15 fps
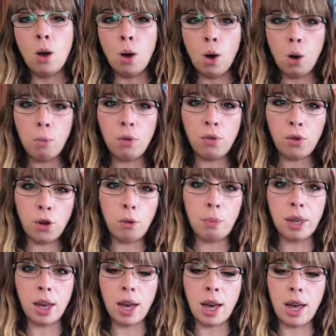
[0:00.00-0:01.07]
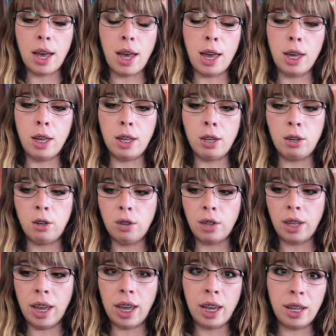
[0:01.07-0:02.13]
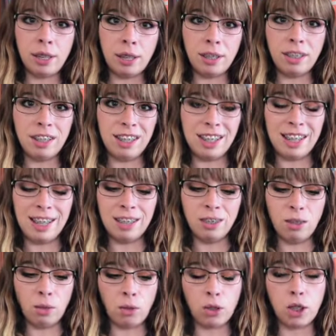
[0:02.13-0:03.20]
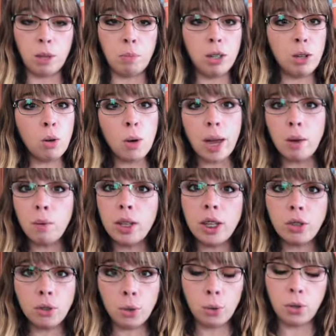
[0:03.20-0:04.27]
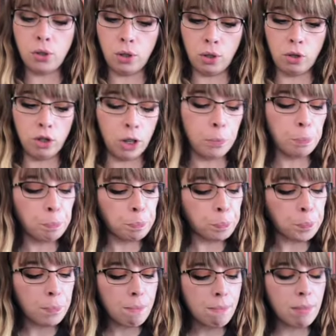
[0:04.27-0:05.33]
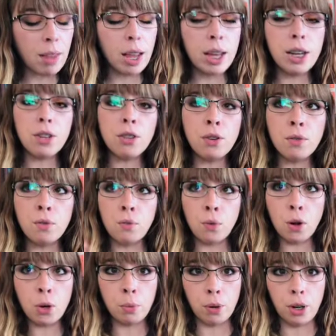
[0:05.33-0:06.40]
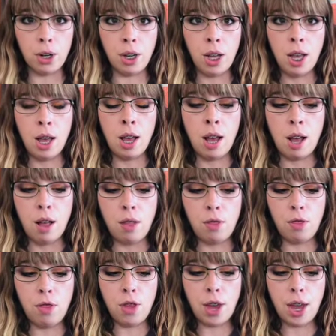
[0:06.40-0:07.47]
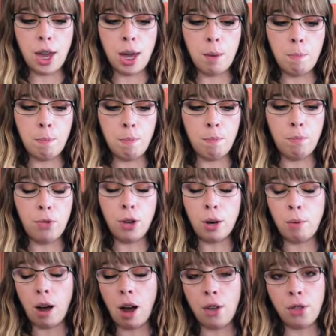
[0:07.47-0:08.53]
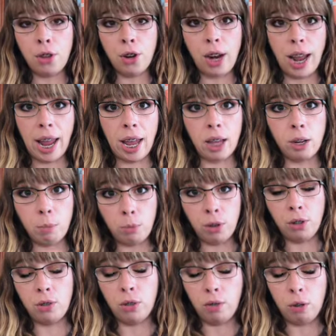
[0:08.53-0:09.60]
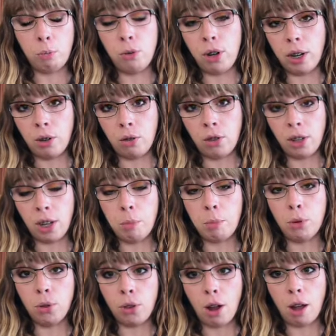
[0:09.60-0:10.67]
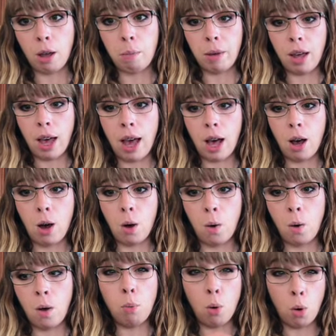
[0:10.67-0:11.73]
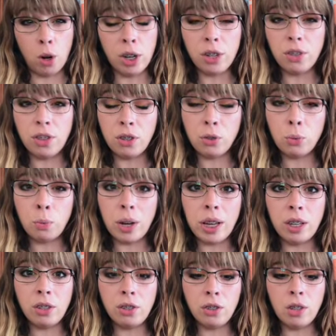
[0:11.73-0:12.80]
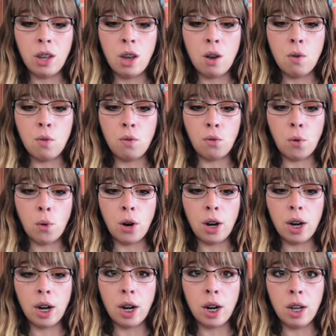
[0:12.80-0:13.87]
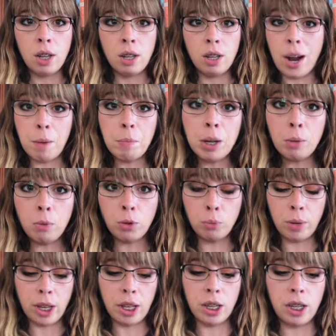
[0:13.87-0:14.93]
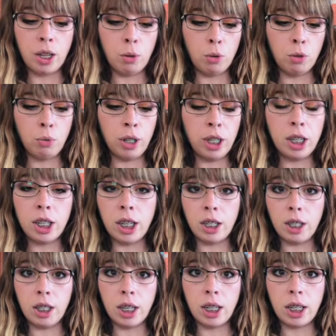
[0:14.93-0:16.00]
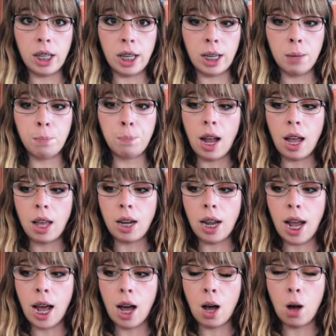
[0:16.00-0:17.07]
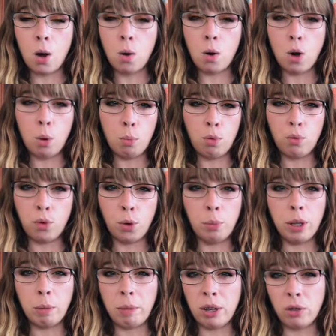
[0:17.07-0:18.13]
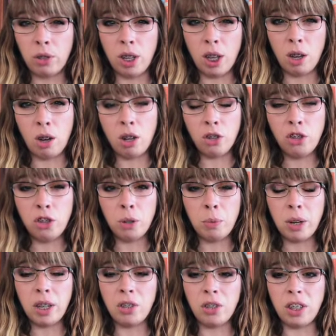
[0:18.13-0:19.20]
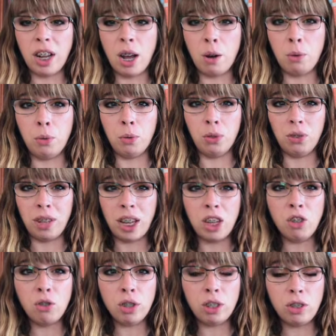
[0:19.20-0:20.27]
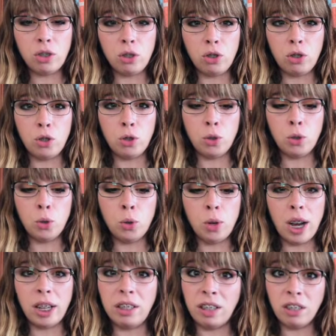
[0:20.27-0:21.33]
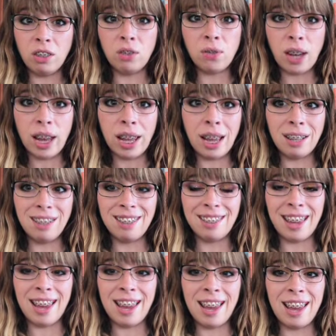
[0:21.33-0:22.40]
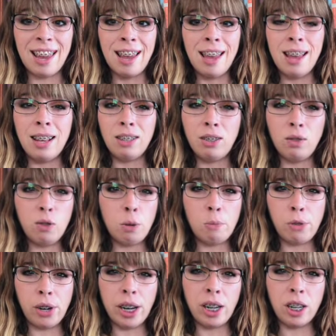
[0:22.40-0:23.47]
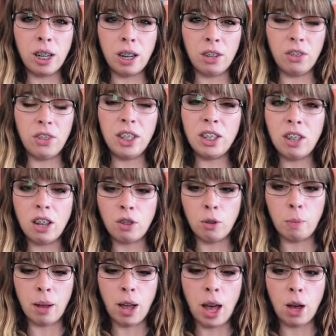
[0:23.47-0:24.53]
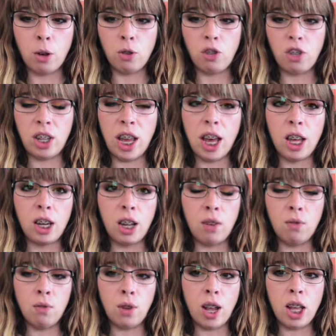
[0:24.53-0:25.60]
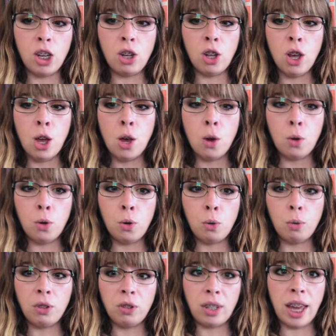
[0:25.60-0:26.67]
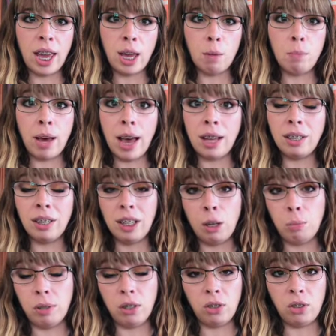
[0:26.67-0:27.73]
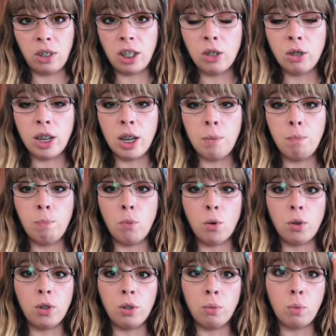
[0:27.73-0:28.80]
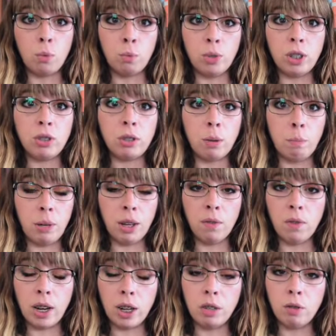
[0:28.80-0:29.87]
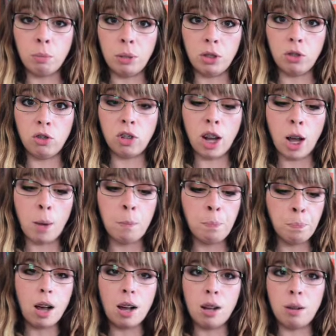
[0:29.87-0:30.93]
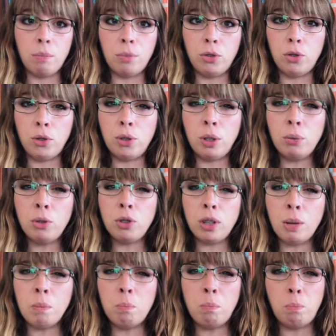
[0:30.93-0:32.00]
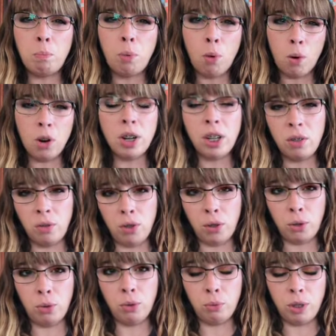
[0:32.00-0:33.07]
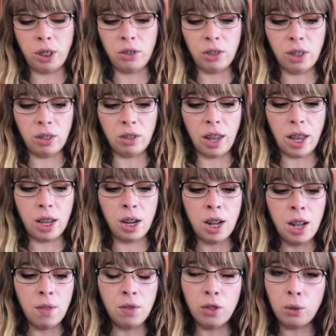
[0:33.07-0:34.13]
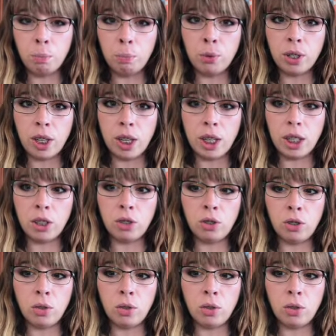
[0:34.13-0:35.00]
homophobia and gay identity and stuff like that. I'm like, okay, well, that's cool too. Sure. And in the foreword, the author and Silvia Moreno Garcia both talk about how important this was for the time that it was written. It was written in 1998, and how homophobic Mexican culture was and how it was dangerous to identify as gay. Silvia Moreno Garcia talks about how she had a friend who was gay but had to keep it a secret or risk being fired from his job. So it was important for those reasons, and this book is